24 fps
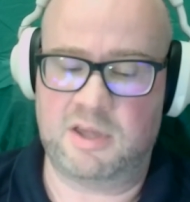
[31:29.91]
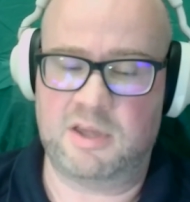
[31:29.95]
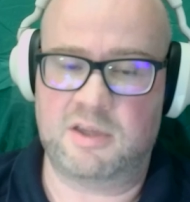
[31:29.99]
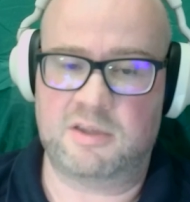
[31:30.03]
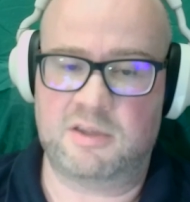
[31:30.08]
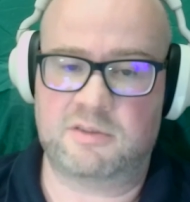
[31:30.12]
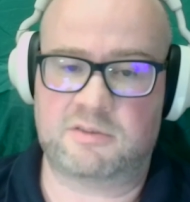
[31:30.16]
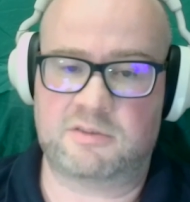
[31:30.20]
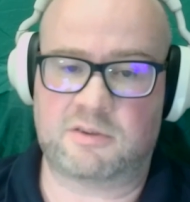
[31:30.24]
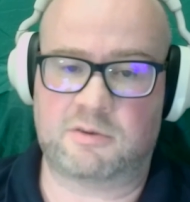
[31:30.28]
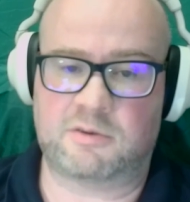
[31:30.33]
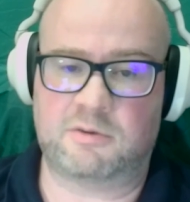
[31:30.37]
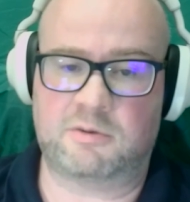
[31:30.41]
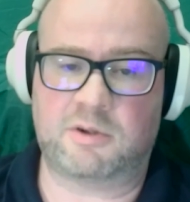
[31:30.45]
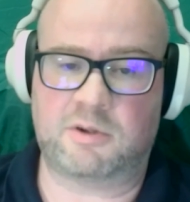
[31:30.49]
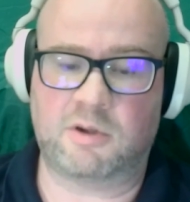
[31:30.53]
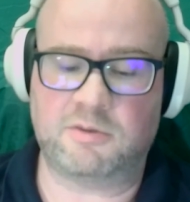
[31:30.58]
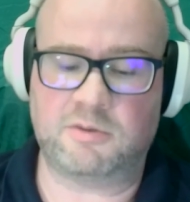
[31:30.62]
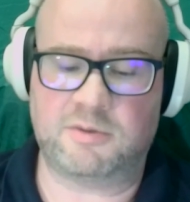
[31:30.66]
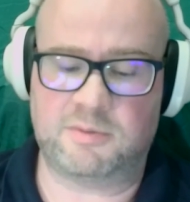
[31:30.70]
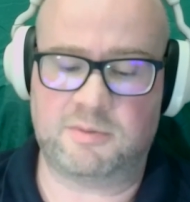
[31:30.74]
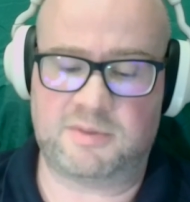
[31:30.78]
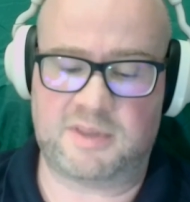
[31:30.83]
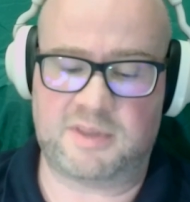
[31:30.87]
So go to
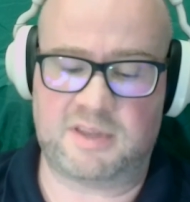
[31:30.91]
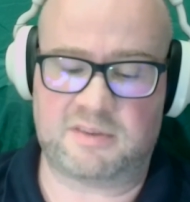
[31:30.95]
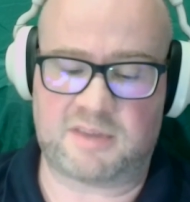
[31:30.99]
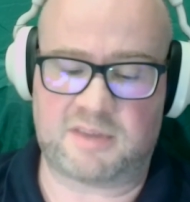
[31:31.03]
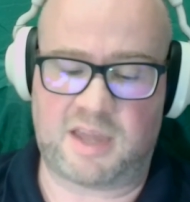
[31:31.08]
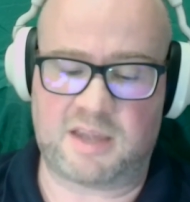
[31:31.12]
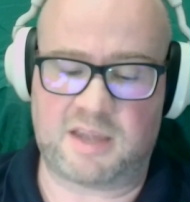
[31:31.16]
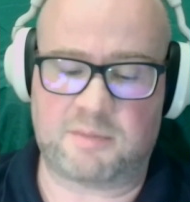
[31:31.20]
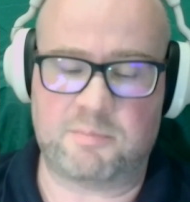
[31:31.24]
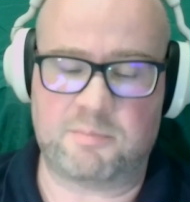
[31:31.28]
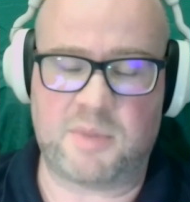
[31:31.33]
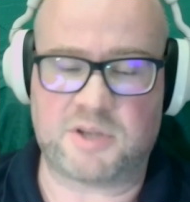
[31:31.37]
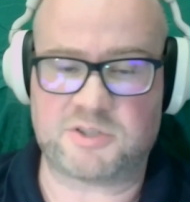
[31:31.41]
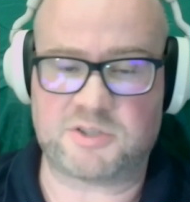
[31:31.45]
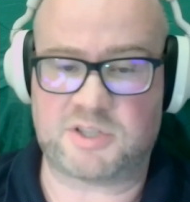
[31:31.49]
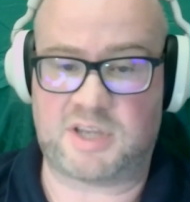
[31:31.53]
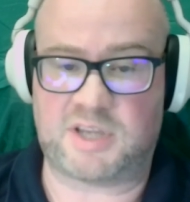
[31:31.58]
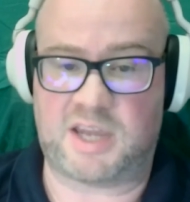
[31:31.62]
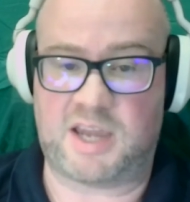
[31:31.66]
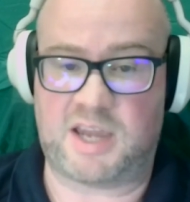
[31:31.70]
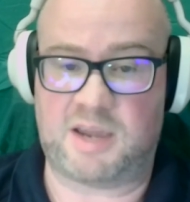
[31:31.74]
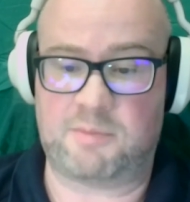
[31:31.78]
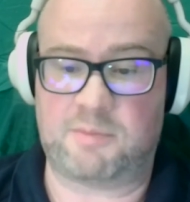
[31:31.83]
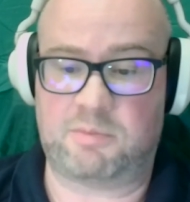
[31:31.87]
things like Measure
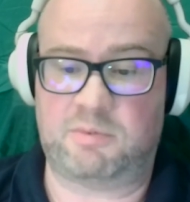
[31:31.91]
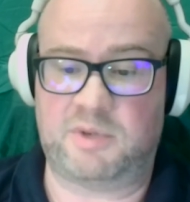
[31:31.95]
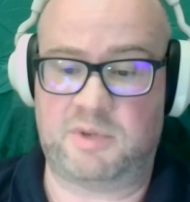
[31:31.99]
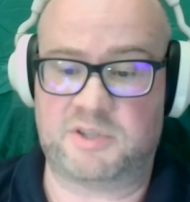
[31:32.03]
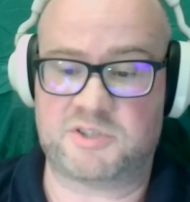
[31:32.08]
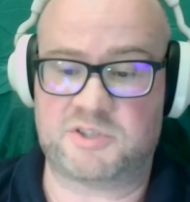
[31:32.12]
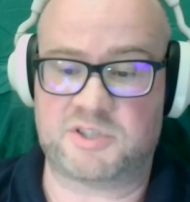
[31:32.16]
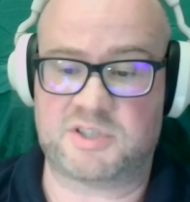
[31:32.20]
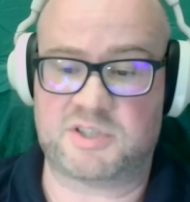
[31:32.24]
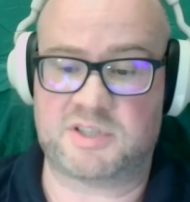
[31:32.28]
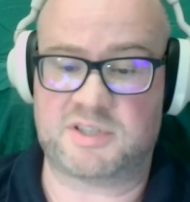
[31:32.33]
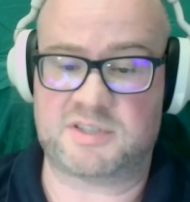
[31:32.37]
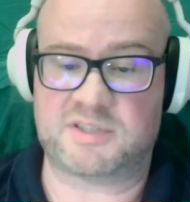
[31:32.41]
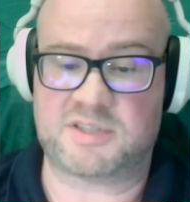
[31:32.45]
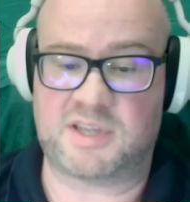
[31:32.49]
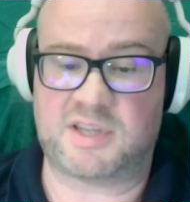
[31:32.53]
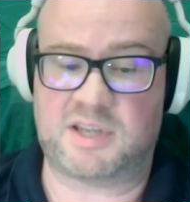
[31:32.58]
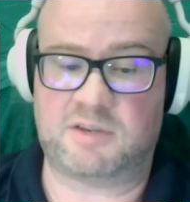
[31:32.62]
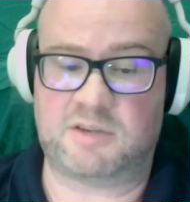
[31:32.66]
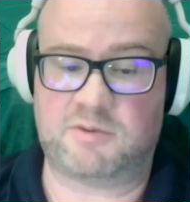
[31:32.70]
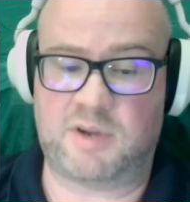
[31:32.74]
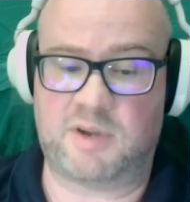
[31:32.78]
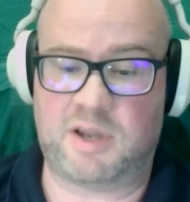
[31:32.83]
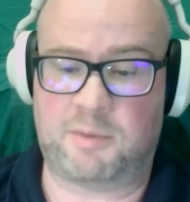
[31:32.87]
Camp, which is a
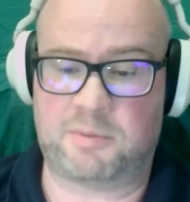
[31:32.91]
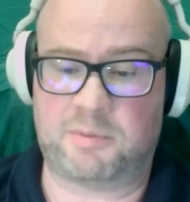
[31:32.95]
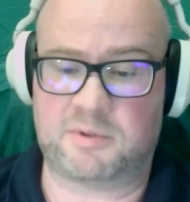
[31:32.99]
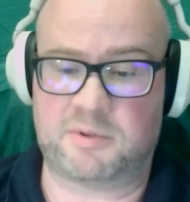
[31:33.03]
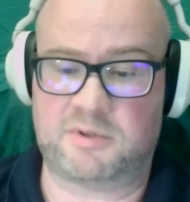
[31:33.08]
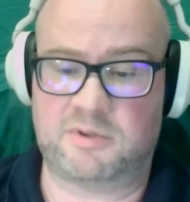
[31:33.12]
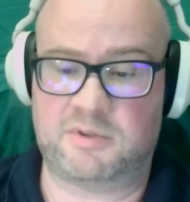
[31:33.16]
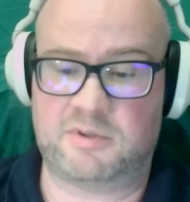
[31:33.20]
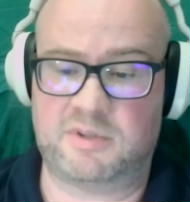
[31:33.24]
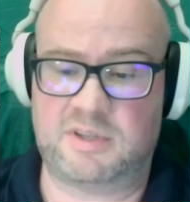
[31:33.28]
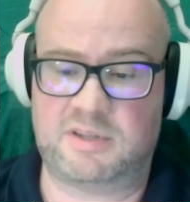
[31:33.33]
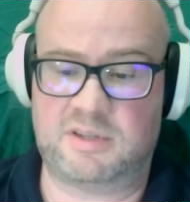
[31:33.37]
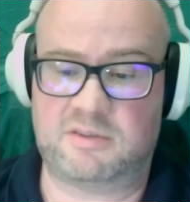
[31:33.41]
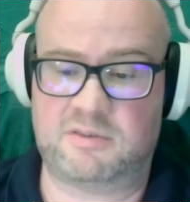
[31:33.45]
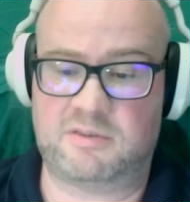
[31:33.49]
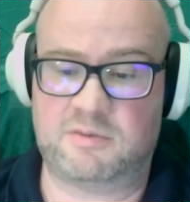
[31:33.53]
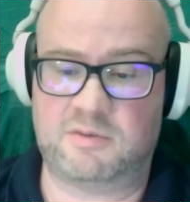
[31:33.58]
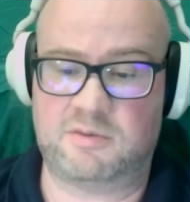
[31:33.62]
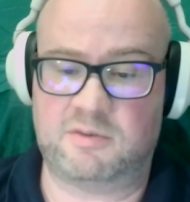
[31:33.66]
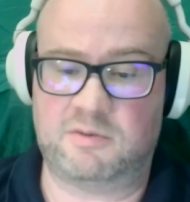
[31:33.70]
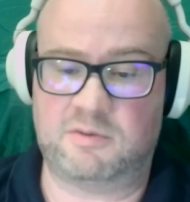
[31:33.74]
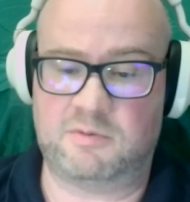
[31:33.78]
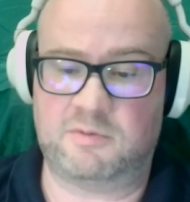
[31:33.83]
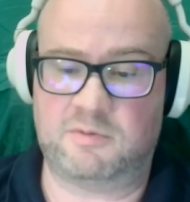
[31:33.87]
great opportunity
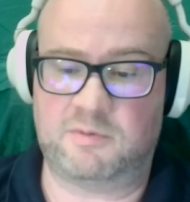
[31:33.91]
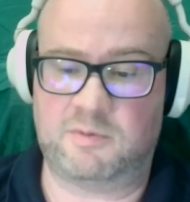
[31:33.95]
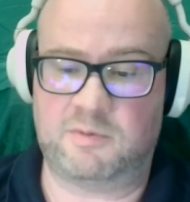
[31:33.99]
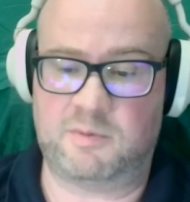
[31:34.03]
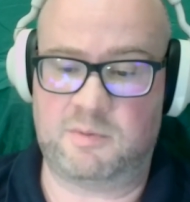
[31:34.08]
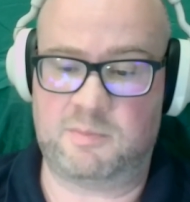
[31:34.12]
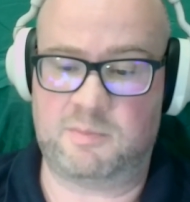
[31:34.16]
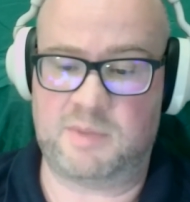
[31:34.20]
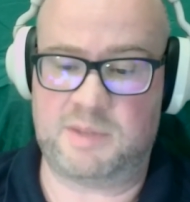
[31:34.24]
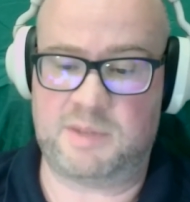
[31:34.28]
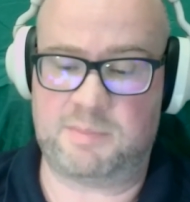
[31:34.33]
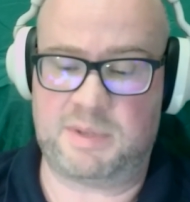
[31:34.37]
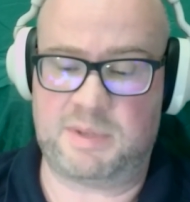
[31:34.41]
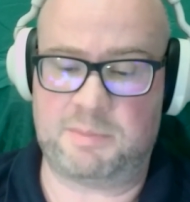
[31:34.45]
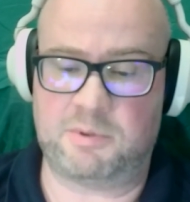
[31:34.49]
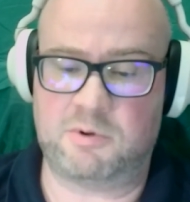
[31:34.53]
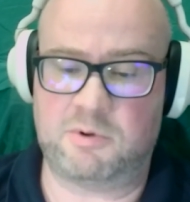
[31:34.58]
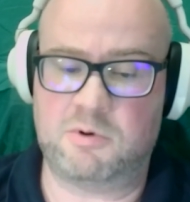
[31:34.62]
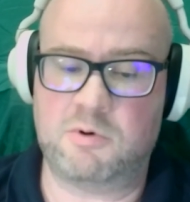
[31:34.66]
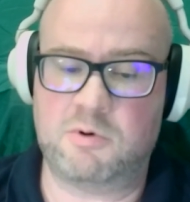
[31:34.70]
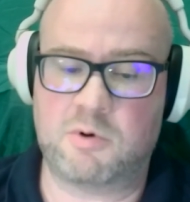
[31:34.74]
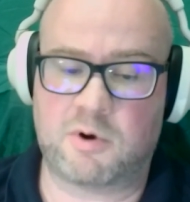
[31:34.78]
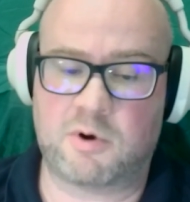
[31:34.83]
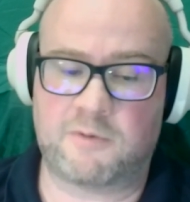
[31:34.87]
to meet people
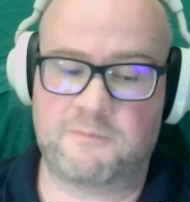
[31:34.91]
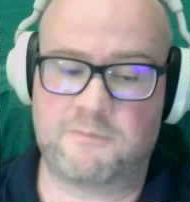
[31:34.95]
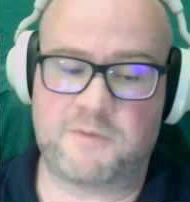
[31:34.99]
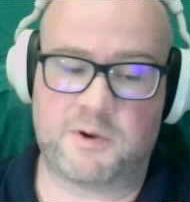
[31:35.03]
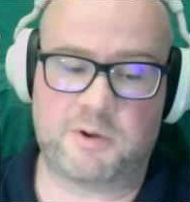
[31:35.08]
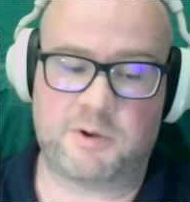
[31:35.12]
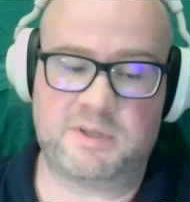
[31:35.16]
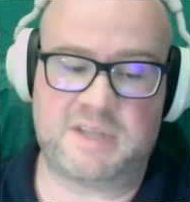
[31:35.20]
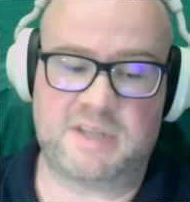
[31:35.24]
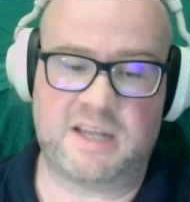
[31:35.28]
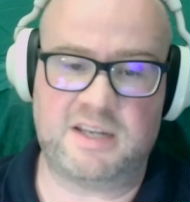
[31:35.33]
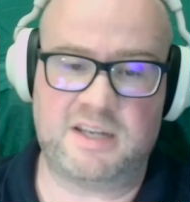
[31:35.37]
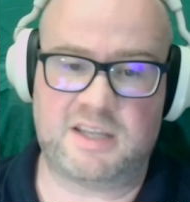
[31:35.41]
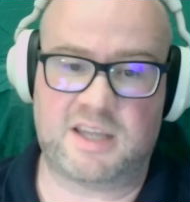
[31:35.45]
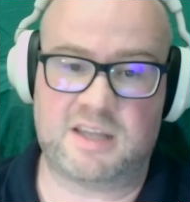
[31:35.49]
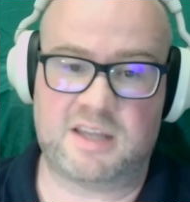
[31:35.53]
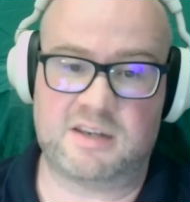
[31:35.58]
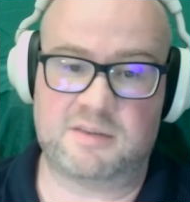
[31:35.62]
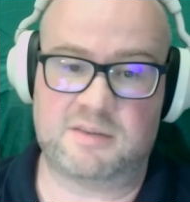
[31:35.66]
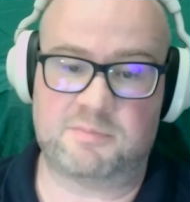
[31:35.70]
who are very dedicated.